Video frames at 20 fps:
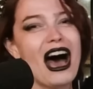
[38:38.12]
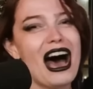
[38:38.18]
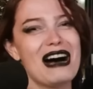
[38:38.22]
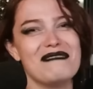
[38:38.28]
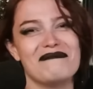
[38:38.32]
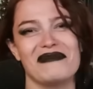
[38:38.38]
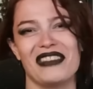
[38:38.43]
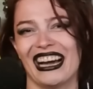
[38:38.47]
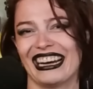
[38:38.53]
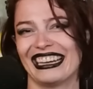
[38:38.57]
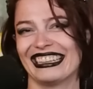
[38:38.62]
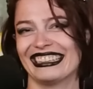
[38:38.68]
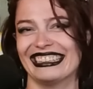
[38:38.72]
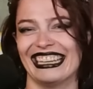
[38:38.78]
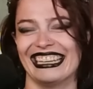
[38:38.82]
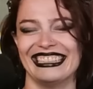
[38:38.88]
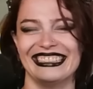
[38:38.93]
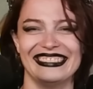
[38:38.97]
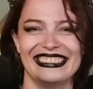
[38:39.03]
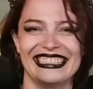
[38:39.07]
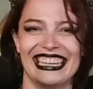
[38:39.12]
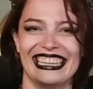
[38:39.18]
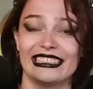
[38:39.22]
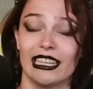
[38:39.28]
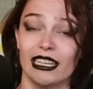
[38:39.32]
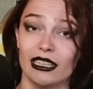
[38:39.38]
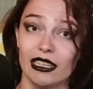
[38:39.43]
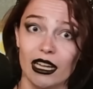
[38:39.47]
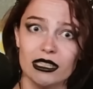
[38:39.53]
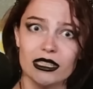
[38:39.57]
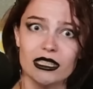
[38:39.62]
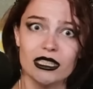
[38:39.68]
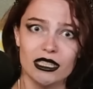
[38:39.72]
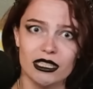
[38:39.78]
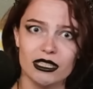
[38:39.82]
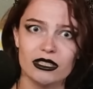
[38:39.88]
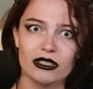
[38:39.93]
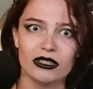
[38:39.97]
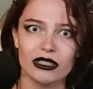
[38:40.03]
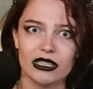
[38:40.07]
I'm not going to let you take that
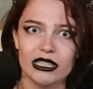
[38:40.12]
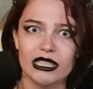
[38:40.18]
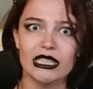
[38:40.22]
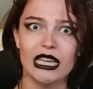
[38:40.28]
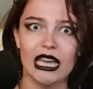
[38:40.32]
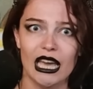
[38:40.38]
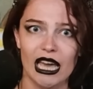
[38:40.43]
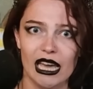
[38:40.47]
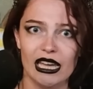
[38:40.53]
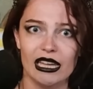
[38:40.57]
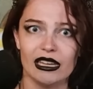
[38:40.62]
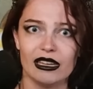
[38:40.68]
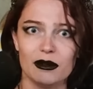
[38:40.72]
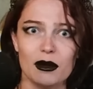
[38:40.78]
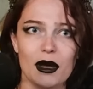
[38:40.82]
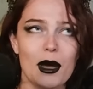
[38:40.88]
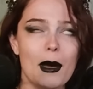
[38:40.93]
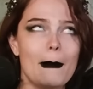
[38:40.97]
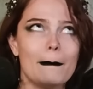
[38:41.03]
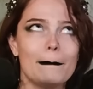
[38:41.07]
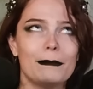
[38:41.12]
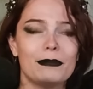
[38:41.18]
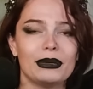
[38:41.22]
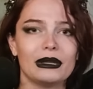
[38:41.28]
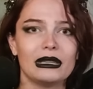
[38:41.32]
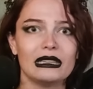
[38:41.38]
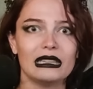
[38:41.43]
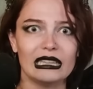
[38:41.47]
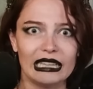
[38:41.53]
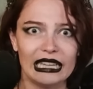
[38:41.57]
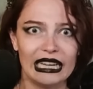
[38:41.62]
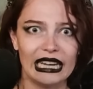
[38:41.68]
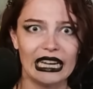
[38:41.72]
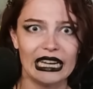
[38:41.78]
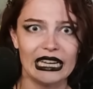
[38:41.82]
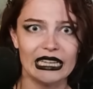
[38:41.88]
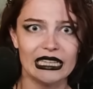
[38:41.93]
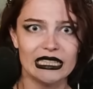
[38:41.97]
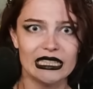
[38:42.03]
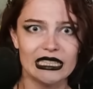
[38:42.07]
19-year-old's kid.
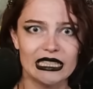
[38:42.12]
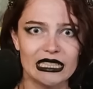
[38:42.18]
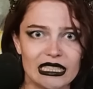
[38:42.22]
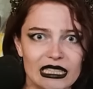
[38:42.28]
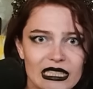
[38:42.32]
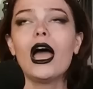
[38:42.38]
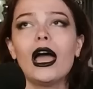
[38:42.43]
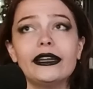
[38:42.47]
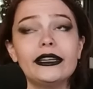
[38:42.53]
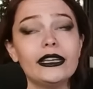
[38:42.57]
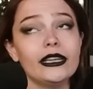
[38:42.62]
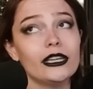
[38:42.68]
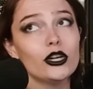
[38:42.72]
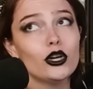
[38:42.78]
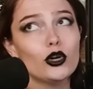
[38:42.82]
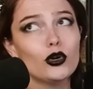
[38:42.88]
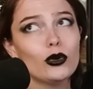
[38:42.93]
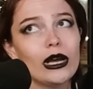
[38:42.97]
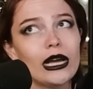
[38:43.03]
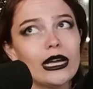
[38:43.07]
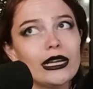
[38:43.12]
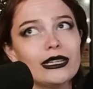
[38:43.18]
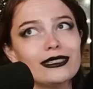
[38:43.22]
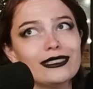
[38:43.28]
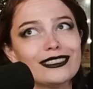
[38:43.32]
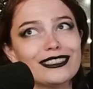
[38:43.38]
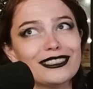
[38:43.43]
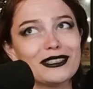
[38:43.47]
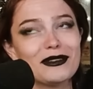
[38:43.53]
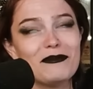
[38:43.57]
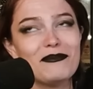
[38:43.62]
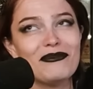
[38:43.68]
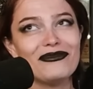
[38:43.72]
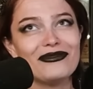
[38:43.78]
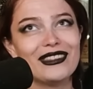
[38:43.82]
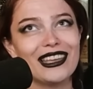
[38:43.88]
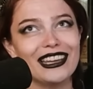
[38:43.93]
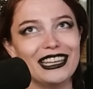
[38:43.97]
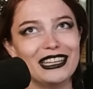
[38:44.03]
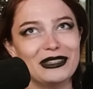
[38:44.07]
Please. And he agrees
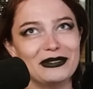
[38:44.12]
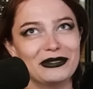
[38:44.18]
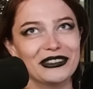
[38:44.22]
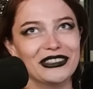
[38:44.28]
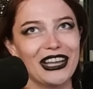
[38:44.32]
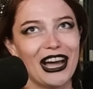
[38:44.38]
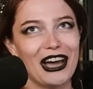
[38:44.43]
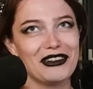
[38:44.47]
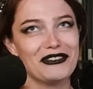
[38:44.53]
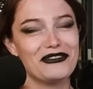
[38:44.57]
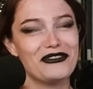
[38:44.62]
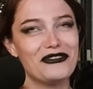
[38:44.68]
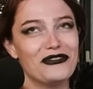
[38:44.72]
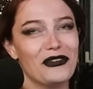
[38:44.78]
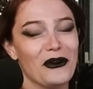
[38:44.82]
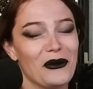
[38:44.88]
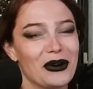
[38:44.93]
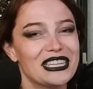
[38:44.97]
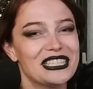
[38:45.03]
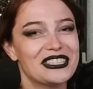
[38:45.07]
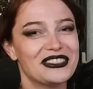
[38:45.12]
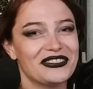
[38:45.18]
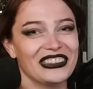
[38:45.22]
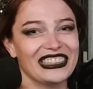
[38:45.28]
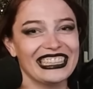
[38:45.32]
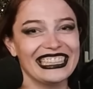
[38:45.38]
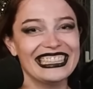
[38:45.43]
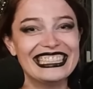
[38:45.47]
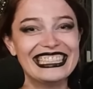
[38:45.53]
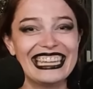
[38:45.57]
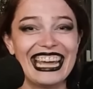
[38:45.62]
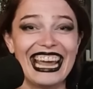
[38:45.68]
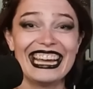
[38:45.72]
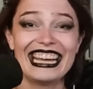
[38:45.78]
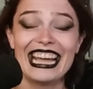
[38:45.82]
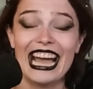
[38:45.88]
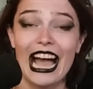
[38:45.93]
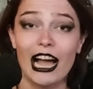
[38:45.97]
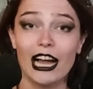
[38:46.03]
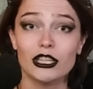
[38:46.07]
that he will not forcefully
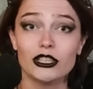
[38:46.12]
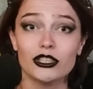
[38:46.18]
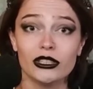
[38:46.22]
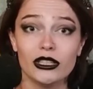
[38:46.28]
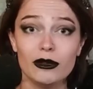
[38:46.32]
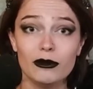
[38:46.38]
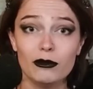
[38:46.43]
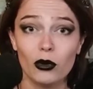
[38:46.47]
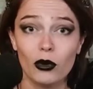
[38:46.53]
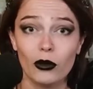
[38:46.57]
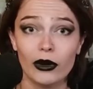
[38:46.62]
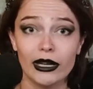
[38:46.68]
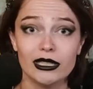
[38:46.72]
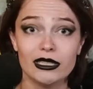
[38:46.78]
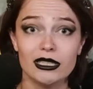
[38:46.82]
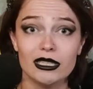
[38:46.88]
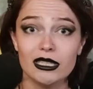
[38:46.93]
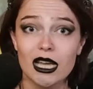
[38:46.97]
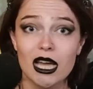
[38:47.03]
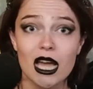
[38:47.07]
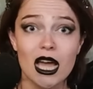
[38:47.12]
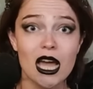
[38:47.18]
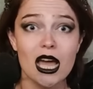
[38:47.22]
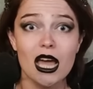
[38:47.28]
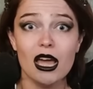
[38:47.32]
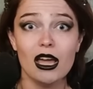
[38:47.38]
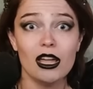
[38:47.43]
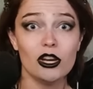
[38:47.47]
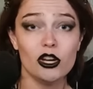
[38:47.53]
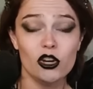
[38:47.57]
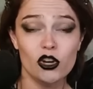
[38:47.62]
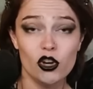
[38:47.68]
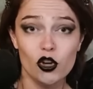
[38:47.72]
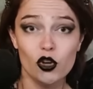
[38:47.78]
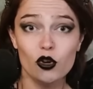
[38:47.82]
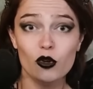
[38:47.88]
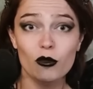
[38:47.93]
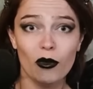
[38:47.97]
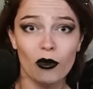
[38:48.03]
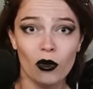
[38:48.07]
take Ashley Boyd's
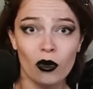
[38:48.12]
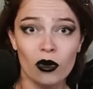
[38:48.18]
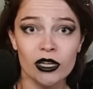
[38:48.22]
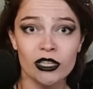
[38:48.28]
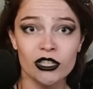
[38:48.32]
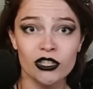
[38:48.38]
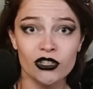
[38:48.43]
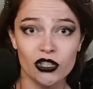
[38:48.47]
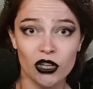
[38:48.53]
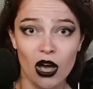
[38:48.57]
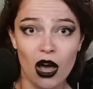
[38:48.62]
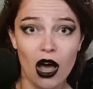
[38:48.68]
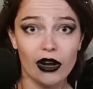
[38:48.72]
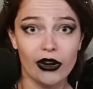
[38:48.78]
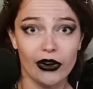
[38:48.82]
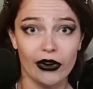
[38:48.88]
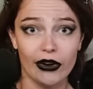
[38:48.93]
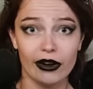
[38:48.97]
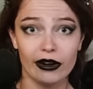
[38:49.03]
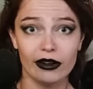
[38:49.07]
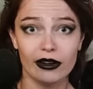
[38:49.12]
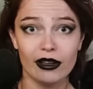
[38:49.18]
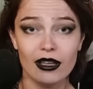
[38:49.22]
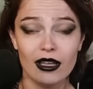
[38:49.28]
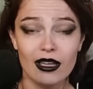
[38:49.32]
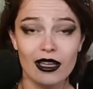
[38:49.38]
newborn daughter.